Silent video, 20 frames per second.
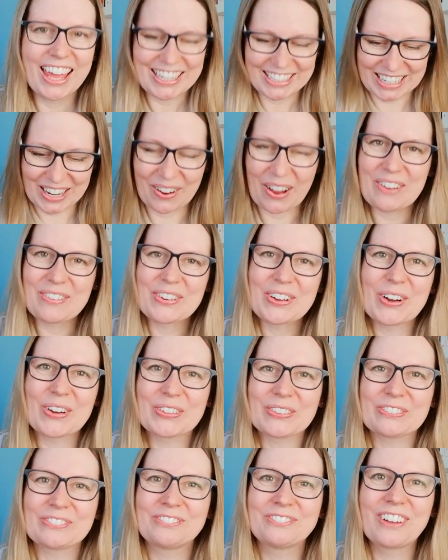So I've
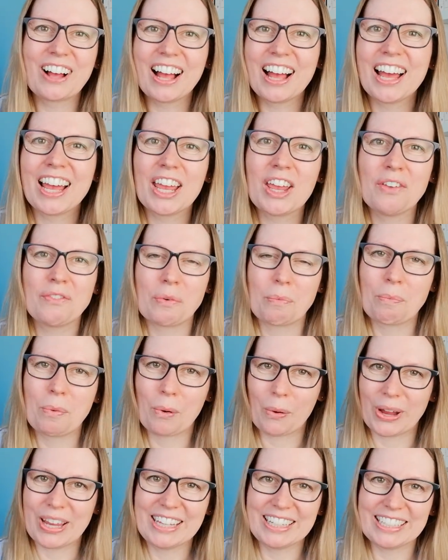got 5
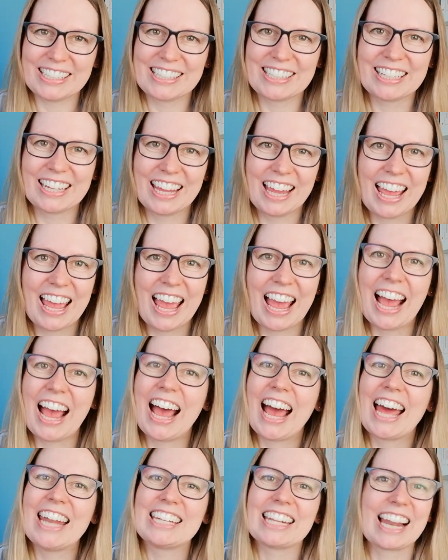points
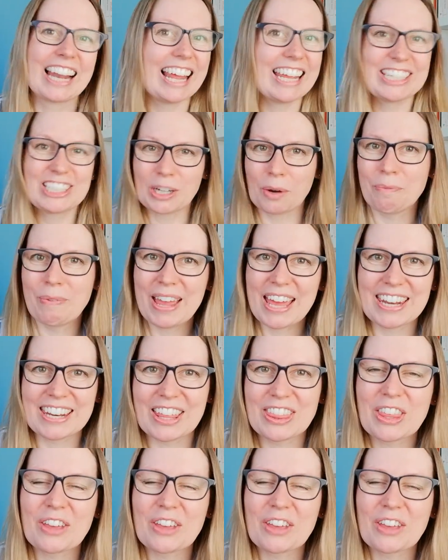and let's jump in.